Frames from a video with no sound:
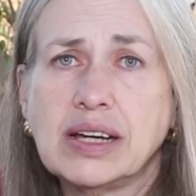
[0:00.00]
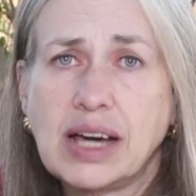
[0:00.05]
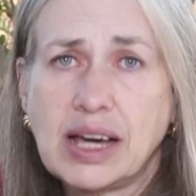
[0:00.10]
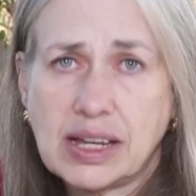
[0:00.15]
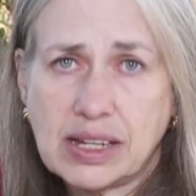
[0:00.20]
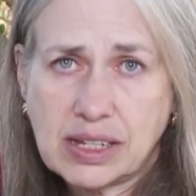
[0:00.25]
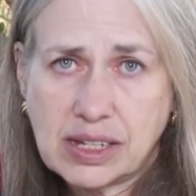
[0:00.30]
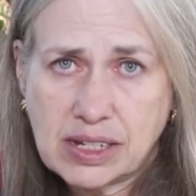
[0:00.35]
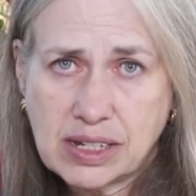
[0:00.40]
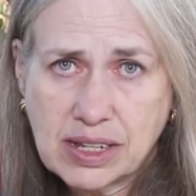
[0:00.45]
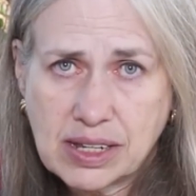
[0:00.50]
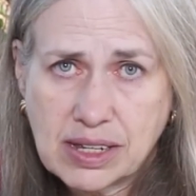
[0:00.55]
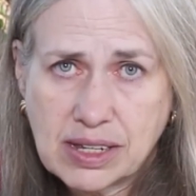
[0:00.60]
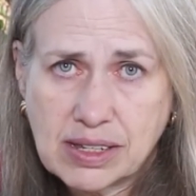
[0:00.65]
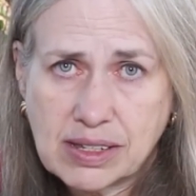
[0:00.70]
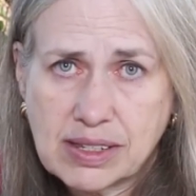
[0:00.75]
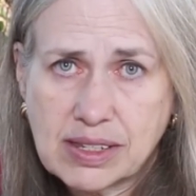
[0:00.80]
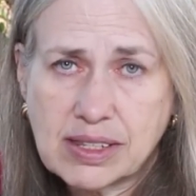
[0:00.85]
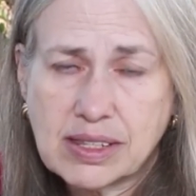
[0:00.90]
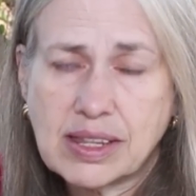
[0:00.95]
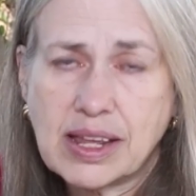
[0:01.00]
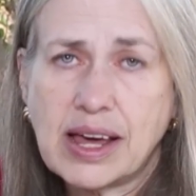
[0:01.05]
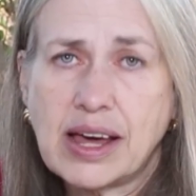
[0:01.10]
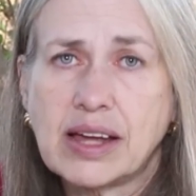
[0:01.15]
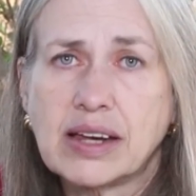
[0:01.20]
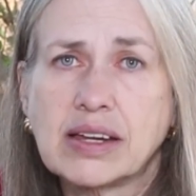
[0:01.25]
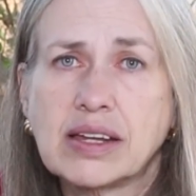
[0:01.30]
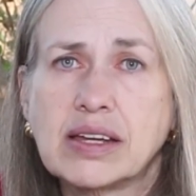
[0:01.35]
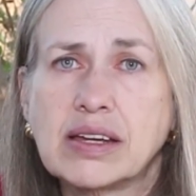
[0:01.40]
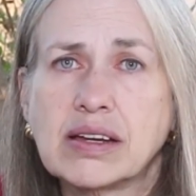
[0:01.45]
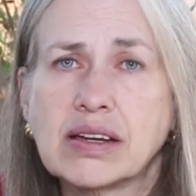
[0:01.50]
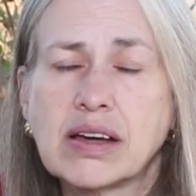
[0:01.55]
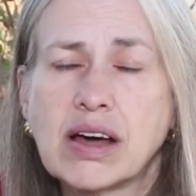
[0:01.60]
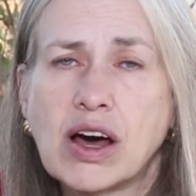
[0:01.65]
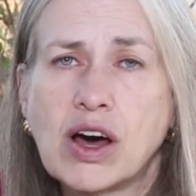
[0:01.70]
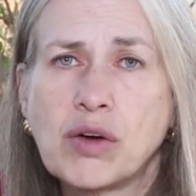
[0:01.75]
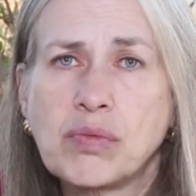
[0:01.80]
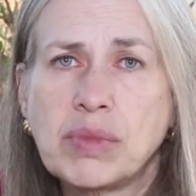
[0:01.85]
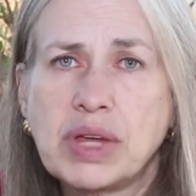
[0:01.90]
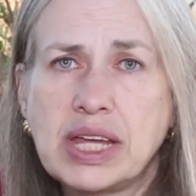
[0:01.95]
entities that can
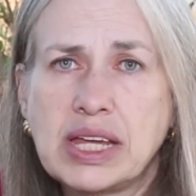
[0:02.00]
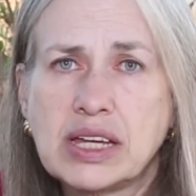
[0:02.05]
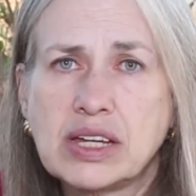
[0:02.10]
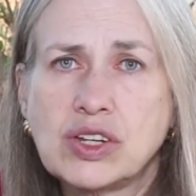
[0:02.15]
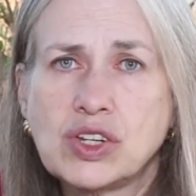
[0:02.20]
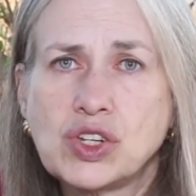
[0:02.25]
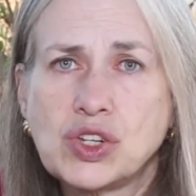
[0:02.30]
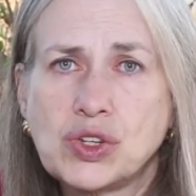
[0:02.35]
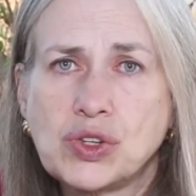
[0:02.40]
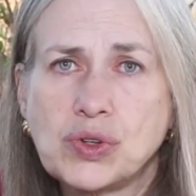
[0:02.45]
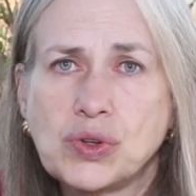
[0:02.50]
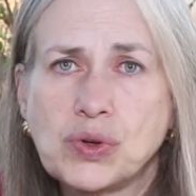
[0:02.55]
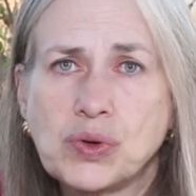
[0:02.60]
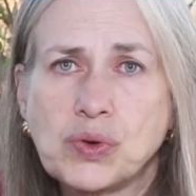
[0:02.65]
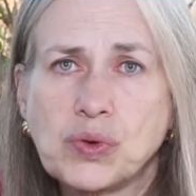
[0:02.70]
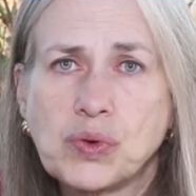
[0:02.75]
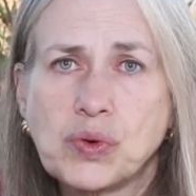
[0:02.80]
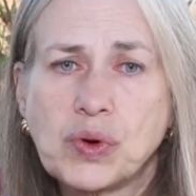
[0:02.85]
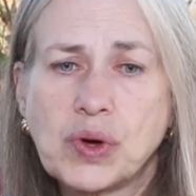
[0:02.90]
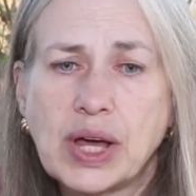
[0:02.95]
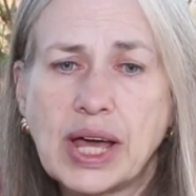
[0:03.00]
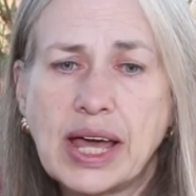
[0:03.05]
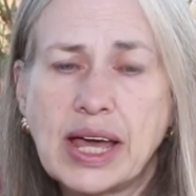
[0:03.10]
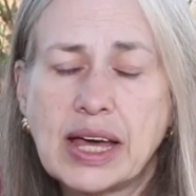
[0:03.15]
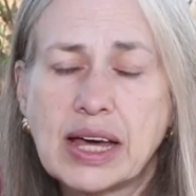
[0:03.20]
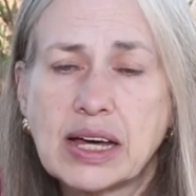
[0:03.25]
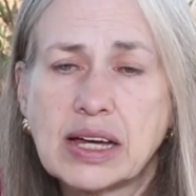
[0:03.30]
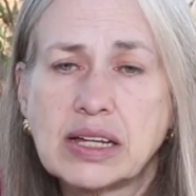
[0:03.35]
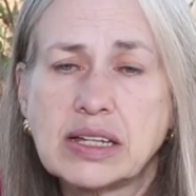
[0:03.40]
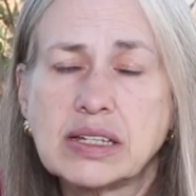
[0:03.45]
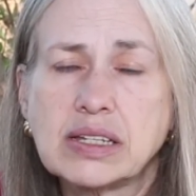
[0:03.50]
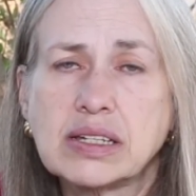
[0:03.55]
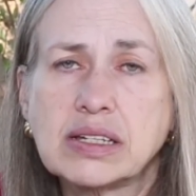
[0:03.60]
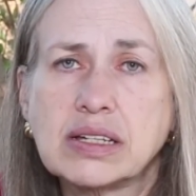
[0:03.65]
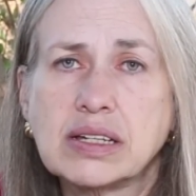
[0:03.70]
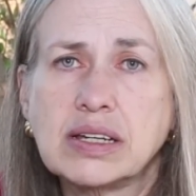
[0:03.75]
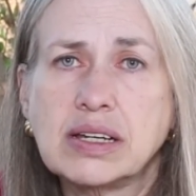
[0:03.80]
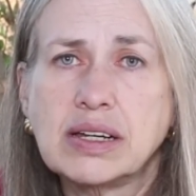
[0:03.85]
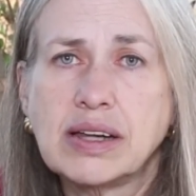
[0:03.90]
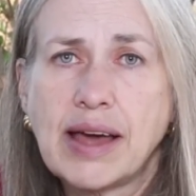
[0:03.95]
come into and
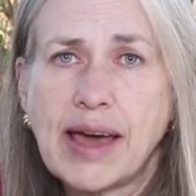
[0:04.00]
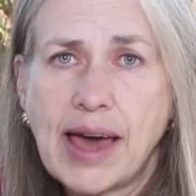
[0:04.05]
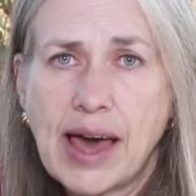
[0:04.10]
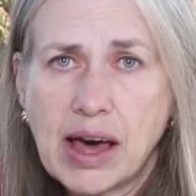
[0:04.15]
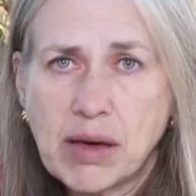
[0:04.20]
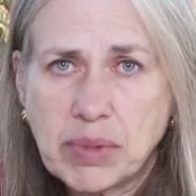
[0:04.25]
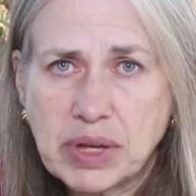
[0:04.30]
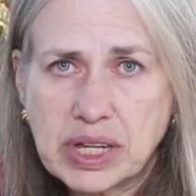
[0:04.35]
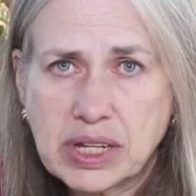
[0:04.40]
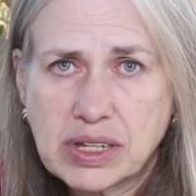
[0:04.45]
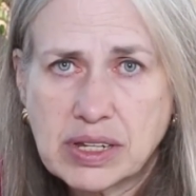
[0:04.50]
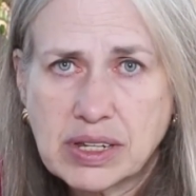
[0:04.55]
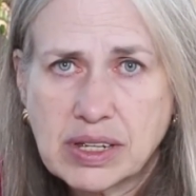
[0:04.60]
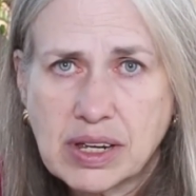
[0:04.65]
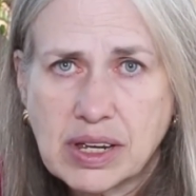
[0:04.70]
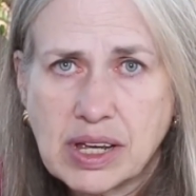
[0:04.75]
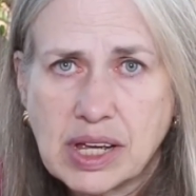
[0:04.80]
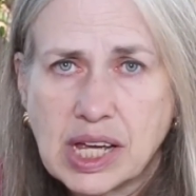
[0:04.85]
inhabit